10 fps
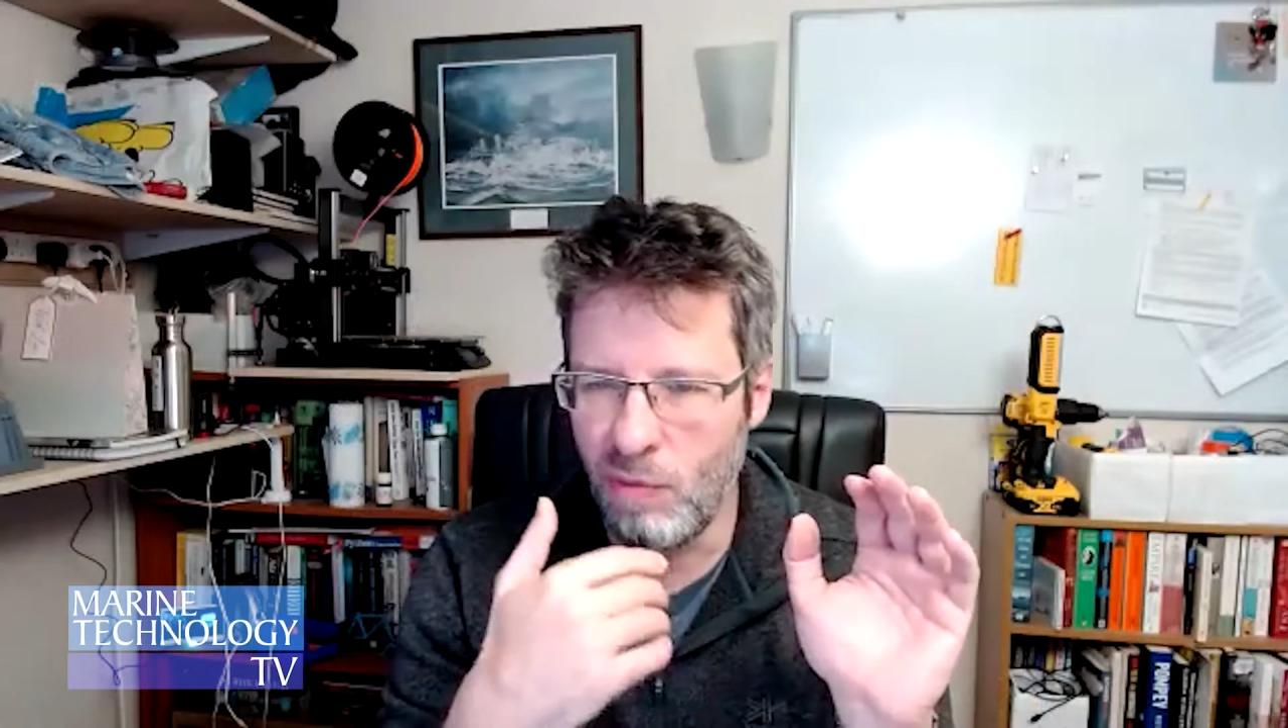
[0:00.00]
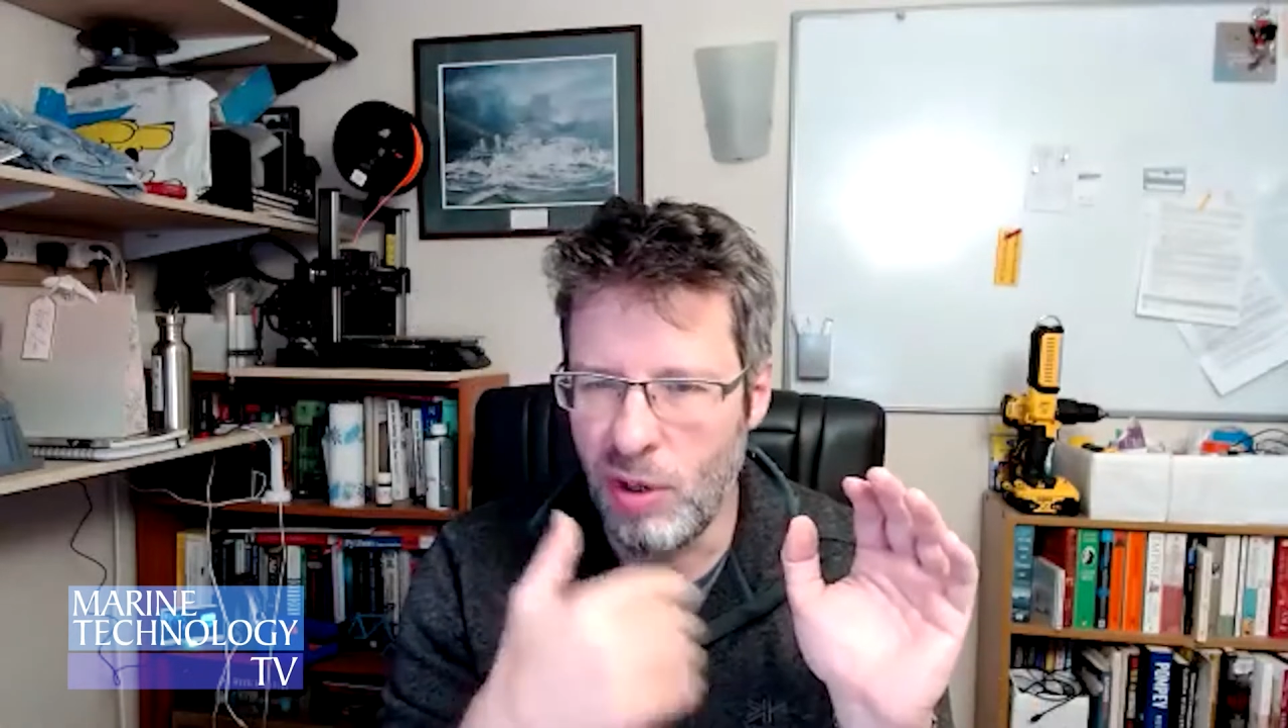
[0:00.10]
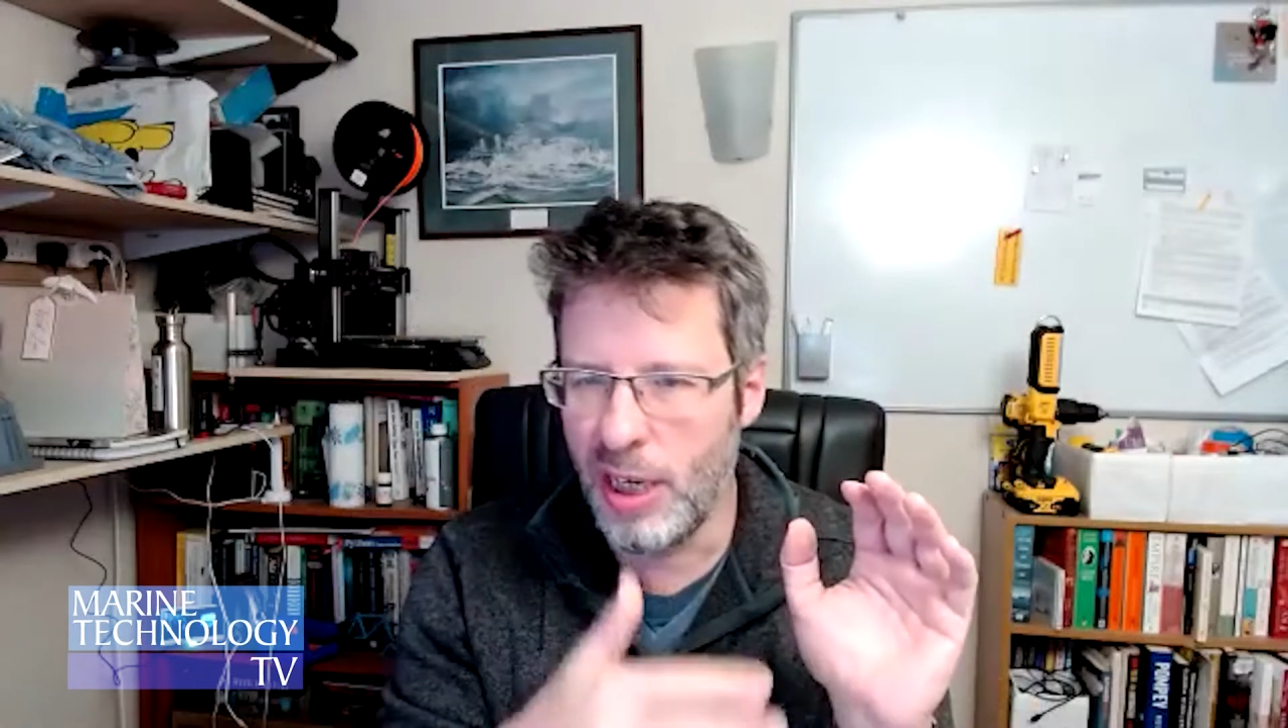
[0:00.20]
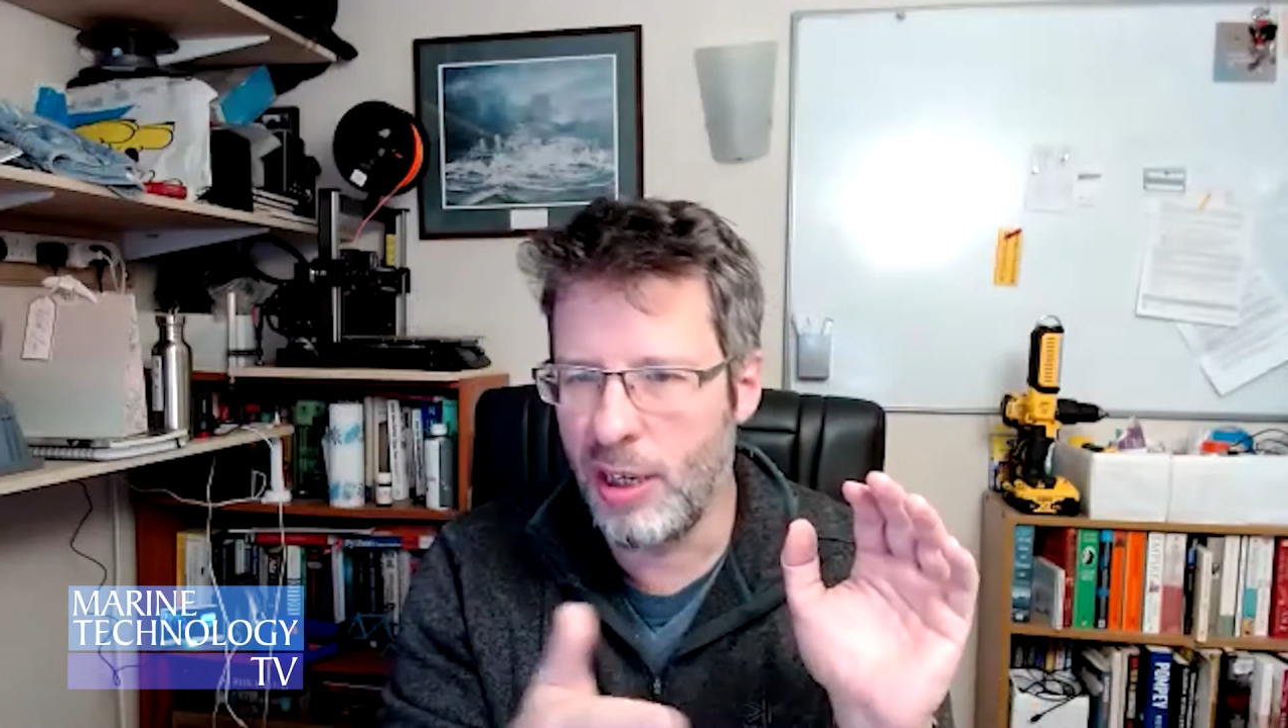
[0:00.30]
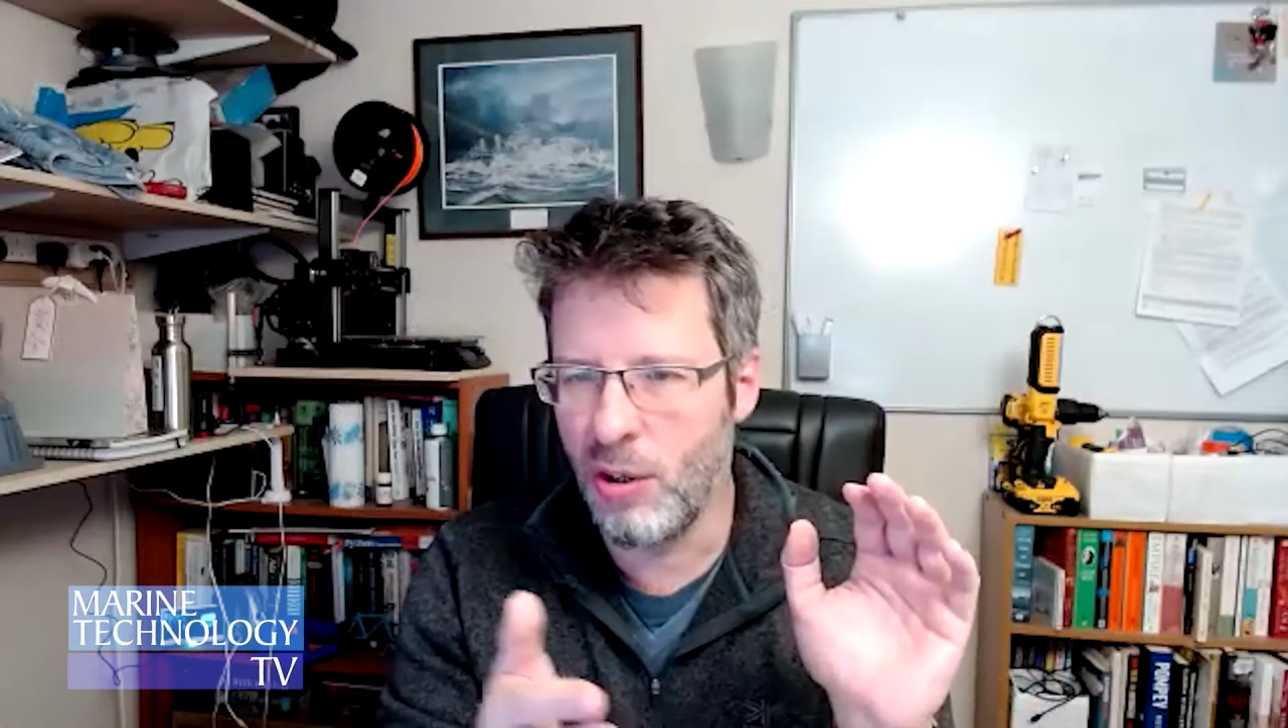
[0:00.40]

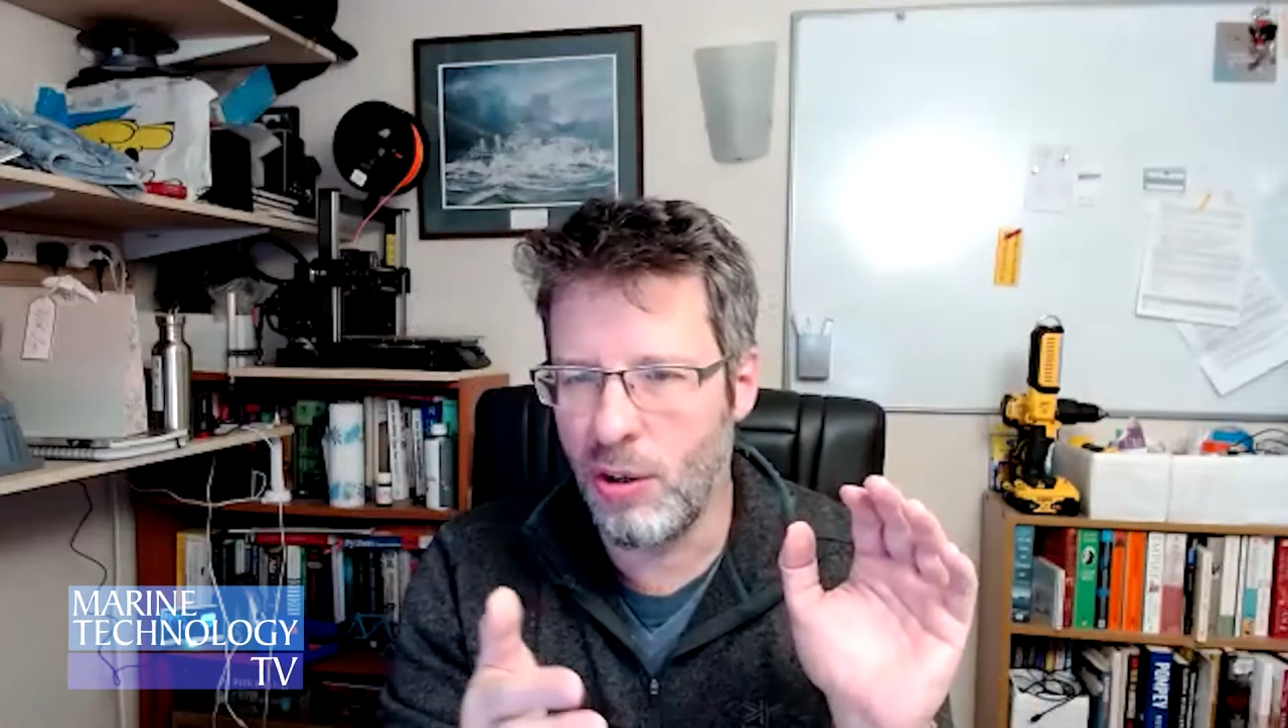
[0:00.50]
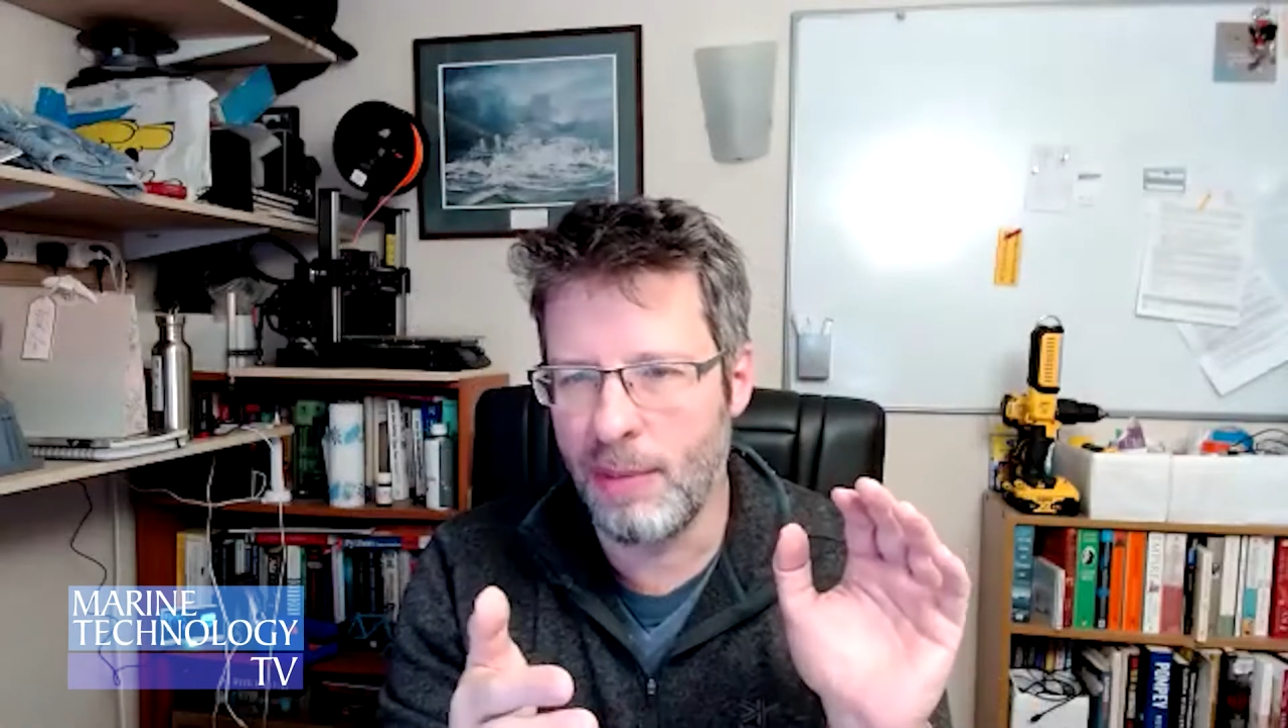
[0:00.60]
really good